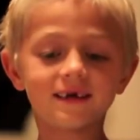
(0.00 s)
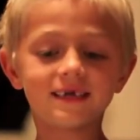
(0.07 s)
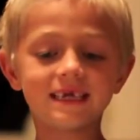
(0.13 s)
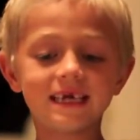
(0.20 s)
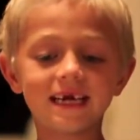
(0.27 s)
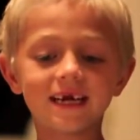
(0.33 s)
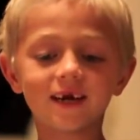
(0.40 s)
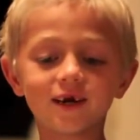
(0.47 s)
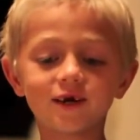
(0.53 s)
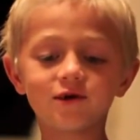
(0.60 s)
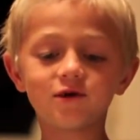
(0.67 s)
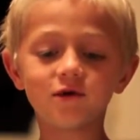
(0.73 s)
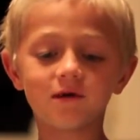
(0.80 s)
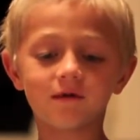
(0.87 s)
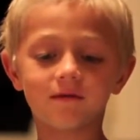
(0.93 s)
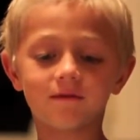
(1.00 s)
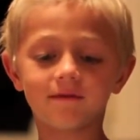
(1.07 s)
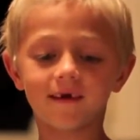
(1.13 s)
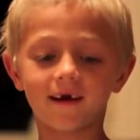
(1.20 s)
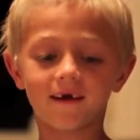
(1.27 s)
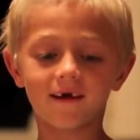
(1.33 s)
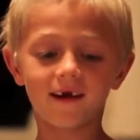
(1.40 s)
Dear Tooth
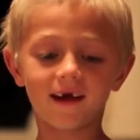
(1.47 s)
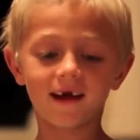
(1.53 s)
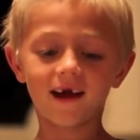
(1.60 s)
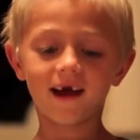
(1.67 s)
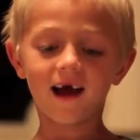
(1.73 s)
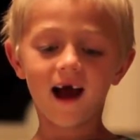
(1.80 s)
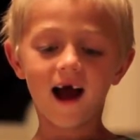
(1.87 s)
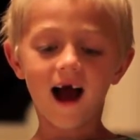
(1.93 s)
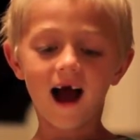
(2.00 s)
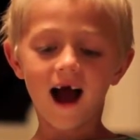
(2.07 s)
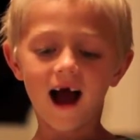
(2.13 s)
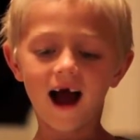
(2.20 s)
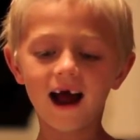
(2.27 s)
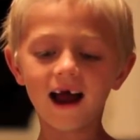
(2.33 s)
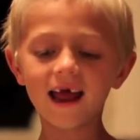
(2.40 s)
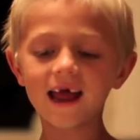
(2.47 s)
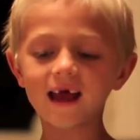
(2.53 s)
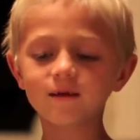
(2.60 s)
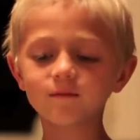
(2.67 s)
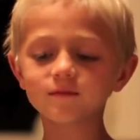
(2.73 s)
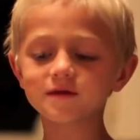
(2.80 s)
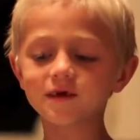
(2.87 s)
Fairy, I
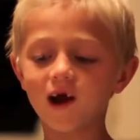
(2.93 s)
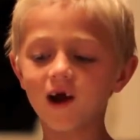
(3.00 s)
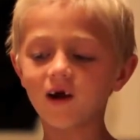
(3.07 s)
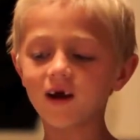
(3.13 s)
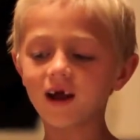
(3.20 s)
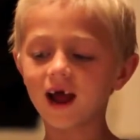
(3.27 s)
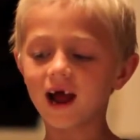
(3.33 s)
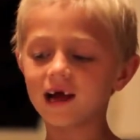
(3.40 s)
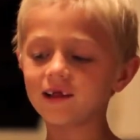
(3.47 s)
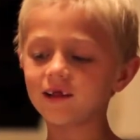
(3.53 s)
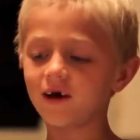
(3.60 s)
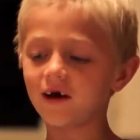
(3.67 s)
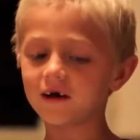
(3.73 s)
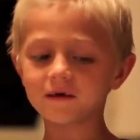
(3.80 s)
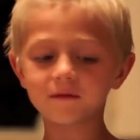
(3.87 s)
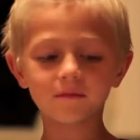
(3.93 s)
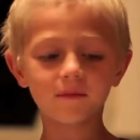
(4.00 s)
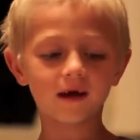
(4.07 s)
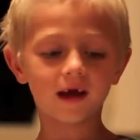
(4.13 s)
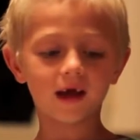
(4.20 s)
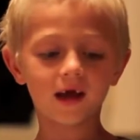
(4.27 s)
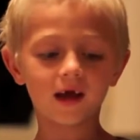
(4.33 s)
am sorry I lost
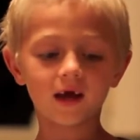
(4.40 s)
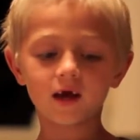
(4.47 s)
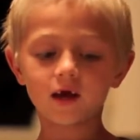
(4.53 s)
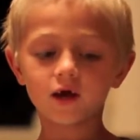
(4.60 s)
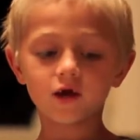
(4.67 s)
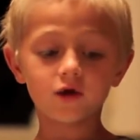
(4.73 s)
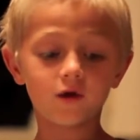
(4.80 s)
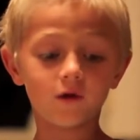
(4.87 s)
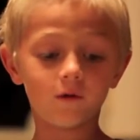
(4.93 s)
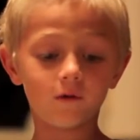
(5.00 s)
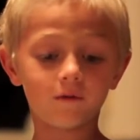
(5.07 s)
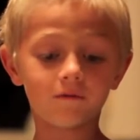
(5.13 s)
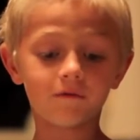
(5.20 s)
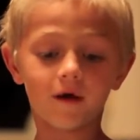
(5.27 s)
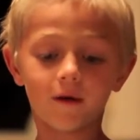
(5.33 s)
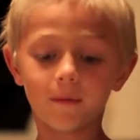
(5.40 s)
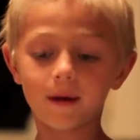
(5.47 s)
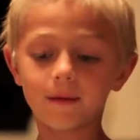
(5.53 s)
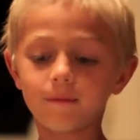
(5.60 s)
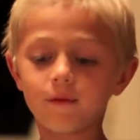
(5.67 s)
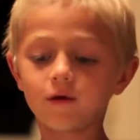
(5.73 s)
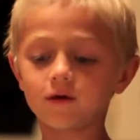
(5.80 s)
my tooth from
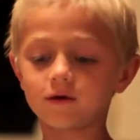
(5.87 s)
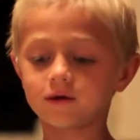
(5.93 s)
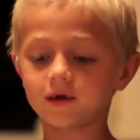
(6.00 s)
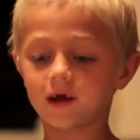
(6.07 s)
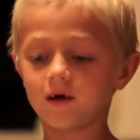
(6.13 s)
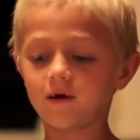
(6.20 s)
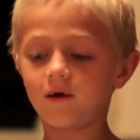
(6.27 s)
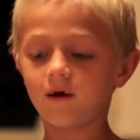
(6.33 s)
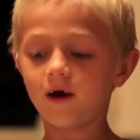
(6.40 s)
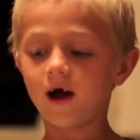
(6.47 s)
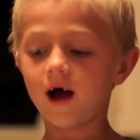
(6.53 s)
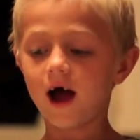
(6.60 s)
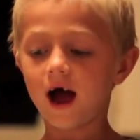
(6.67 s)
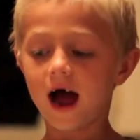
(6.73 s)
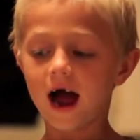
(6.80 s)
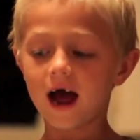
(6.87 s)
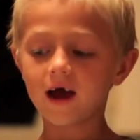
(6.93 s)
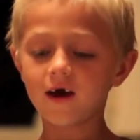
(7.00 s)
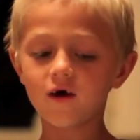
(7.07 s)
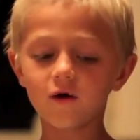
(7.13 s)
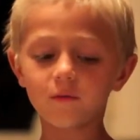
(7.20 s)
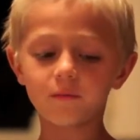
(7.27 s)
a motorcycle. I
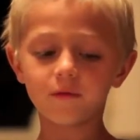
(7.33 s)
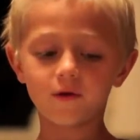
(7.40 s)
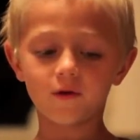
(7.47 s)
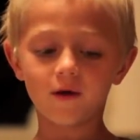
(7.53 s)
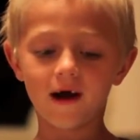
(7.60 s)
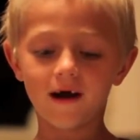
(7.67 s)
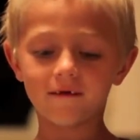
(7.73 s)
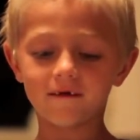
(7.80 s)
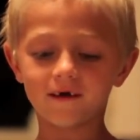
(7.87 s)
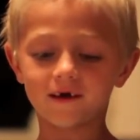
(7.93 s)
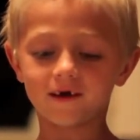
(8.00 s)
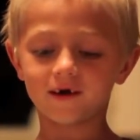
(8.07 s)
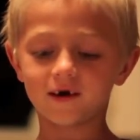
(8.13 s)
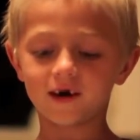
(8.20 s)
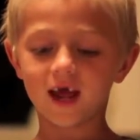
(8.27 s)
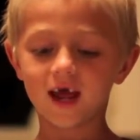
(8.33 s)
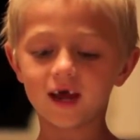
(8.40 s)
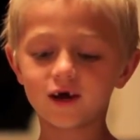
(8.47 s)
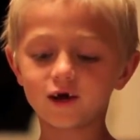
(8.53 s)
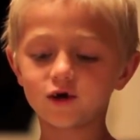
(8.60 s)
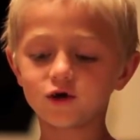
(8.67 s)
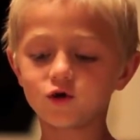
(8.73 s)
hope you have internet
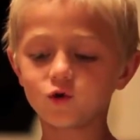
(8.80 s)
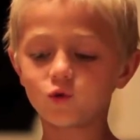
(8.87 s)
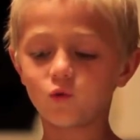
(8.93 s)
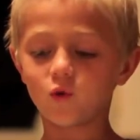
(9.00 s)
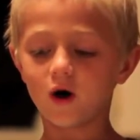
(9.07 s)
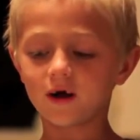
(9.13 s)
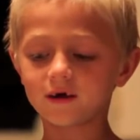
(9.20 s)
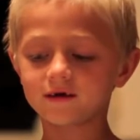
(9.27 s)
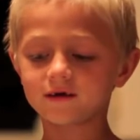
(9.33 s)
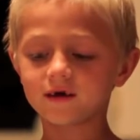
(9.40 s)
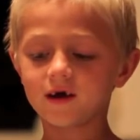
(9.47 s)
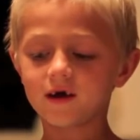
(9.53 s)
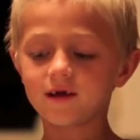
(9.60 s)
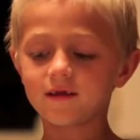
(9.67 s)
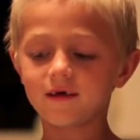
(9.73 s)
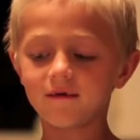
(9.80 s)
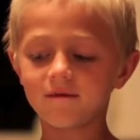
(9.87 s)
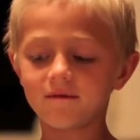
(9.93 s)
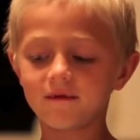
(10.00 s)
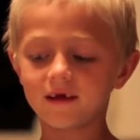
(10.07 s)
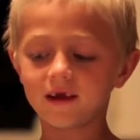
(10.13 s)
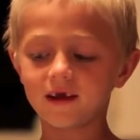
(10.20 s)
to watch the
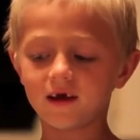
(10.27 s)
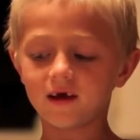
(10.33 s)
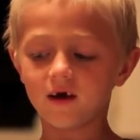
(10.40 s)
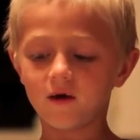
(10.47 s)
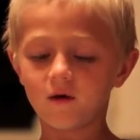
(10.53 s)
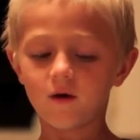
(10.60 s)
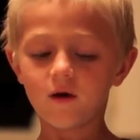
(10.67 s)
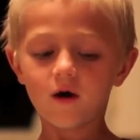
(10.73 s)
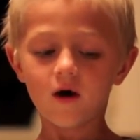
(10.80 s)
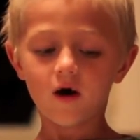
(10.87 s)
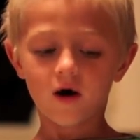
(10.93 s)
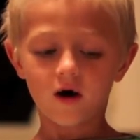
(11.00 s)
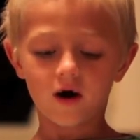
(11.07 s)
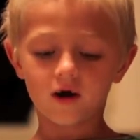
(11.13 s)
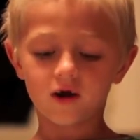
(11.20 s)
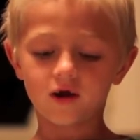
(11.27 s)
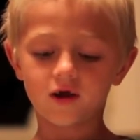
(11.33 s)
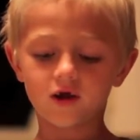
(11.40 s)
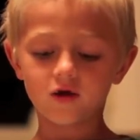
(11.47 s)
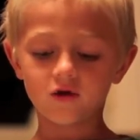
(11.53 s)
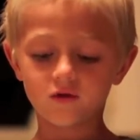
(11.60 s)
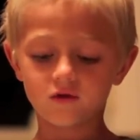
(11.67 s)
video on
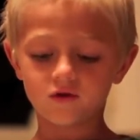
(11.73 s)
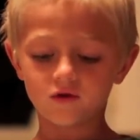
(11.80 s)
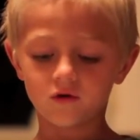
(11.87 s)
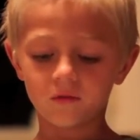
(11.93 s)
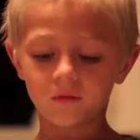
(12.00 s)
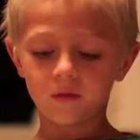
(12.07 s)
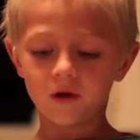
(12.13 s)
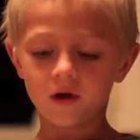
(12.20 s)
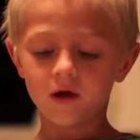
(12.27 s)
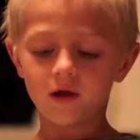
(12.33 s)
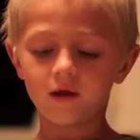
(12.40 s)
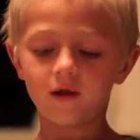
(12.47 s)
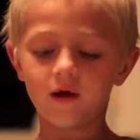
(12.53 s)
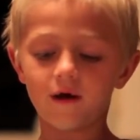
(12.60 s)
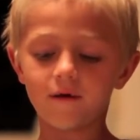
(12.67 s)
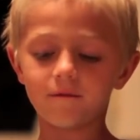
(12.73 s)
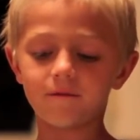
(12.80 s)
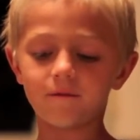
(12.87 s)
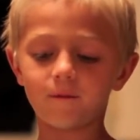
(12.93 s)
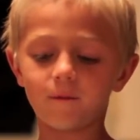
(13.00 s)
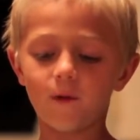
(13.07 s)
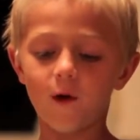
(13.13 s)
YouTube.
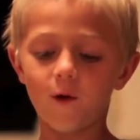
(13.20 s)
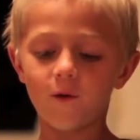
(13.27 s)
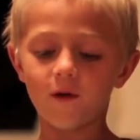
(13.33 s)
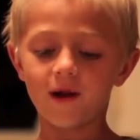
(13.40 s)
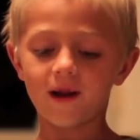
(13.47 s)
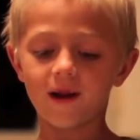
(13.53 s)
Love, Roan.